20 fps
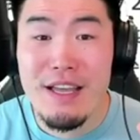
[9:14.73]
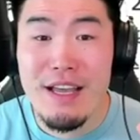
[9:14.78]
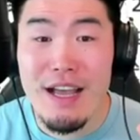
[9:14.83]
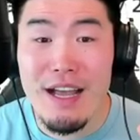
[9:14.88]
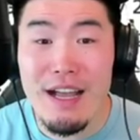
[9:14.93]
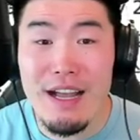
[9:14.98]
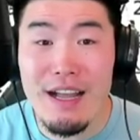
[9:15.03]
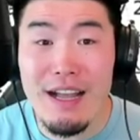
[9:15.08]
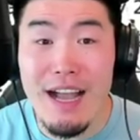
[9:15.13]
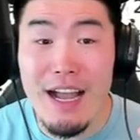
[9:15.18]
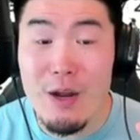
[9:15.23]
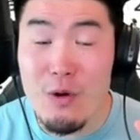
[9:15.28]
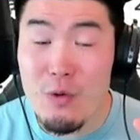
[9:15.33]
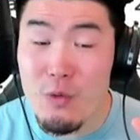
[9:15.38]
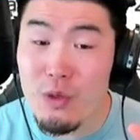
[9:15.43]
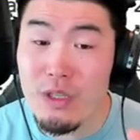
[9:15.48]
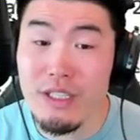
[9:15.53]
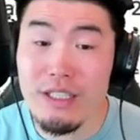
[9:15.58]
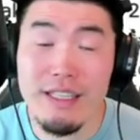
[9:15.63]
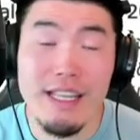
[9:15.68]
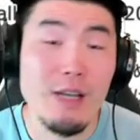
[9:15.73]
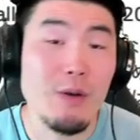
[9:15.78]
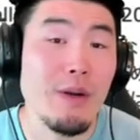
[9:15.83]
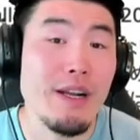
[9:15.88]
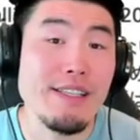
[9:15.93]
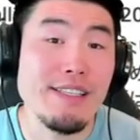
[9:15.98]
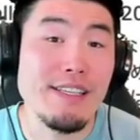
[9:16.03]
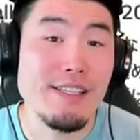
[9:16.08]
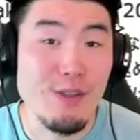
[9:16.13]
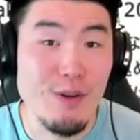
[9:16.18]
uh, I really like what
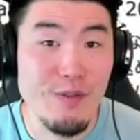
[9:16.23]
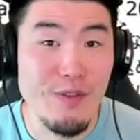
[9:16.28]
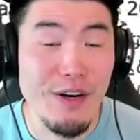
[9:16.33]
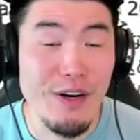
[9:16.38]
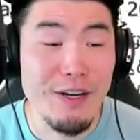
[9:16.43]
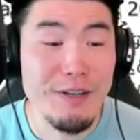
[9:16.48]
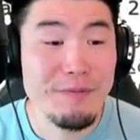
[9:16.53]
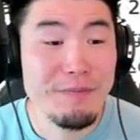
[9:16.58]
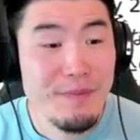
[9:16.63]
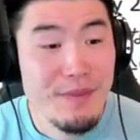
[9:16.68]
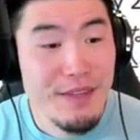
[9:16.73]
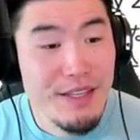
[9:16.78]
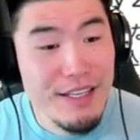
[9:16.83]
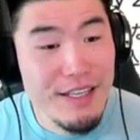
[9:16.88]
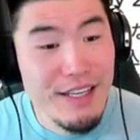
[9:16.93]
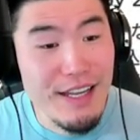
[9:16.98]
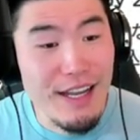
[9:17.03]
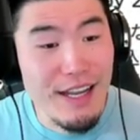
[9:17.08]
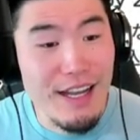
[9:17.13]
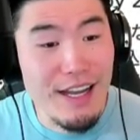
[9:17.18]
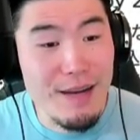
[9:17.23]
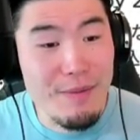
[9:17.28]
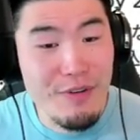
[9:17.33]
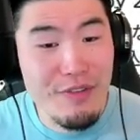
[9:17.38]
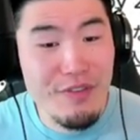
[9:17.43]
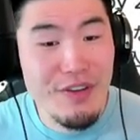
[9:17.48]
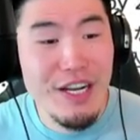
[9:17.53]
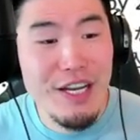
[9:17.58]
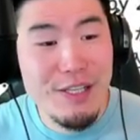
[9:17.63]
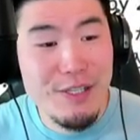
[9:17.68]
I see so far. Uh,
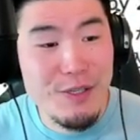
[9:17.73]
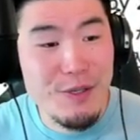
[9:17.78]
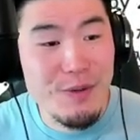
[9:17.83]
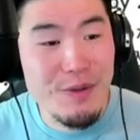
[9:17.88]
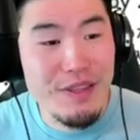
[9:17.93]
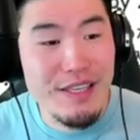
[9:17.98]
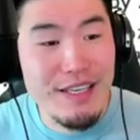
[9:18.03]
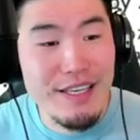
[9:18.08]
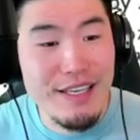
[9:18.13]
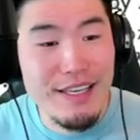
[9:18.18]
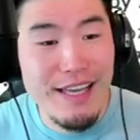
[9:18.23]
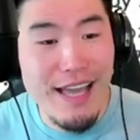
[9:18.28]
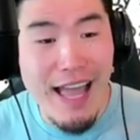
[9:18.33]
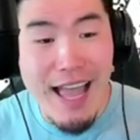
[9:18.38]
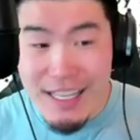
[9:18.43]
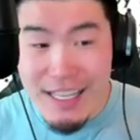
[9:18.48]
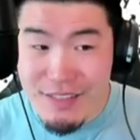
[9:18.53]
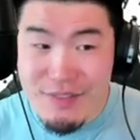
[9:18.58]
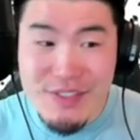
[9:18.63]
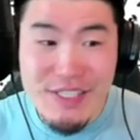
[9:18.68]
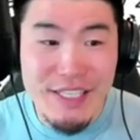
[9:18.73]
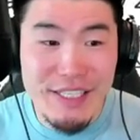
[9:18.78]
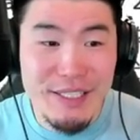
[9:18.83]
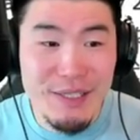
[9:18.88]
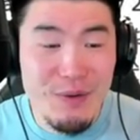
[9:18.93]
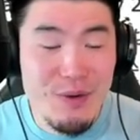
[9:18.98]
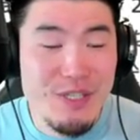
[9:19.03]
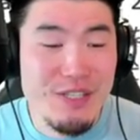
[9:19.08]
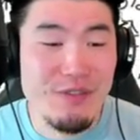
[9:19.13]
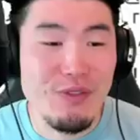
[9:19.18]
moving on to the active
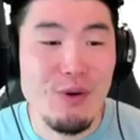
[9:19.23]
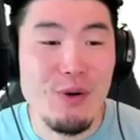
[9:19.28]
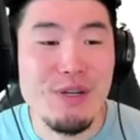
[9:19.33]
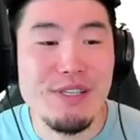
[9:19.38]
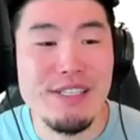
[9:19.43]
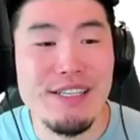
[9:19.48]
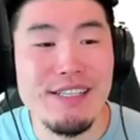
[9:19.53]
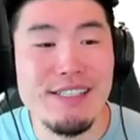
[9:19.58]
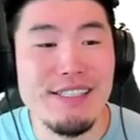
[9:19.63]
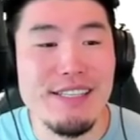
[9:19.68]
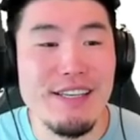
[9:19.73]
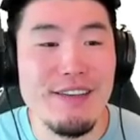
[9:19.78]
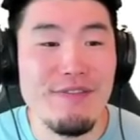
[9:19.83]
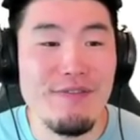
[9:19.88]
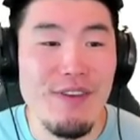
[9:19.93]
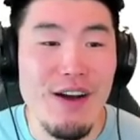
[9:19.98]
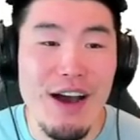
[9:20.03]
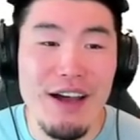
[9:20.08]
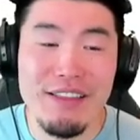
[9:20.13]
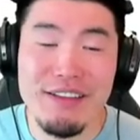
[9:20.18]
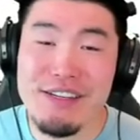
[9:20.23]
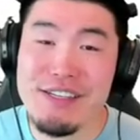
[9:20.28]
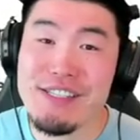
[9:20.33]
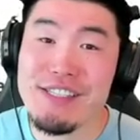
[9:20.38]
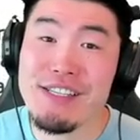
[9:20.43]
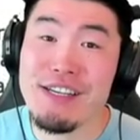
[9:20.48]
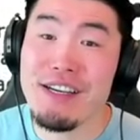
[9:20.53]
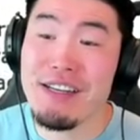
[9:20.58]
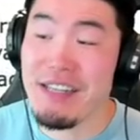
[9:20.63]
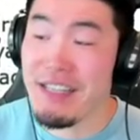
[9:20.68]
skill, which of course is the
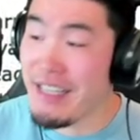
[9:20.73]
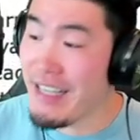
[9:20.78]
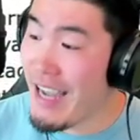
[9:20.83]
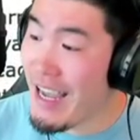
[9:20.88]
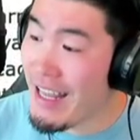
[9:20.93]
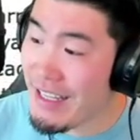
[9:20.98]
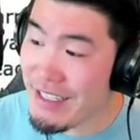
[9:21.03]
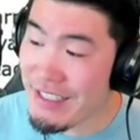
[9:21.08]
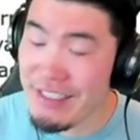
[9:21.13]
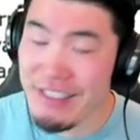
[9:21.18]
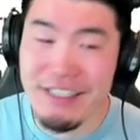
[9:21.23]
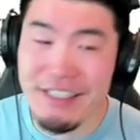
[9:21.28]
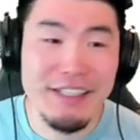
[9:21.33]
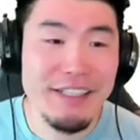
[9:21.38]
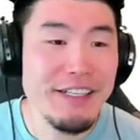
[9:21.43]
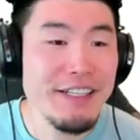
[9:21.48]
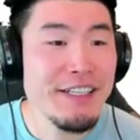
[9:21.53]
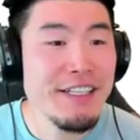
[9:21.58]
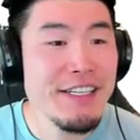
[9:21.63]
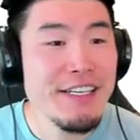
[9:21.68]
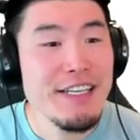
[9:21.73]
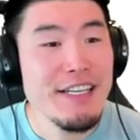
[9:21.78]
Father-Son Galick Gun.